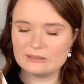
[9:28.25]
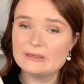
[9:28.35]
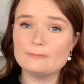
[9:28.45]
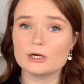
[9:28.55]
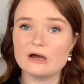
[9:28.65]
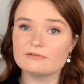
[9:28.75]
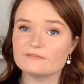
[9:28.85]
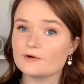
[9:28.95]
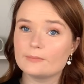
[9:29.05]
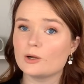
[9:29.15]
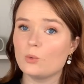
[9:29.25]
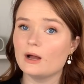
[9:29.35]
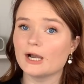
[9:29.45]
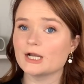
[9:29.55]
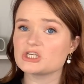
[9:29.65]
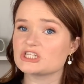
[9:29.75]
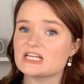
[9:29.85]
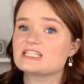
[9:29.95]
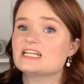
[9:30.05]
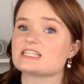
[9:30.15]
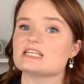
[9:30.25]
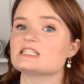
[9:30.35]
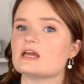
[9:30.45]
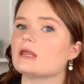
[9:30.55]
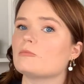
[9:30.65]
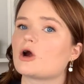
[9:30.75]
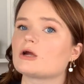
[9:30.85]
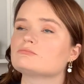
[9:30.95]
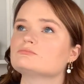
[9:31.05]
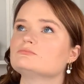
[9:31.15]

The people cover for book one just doesn't exist anymore.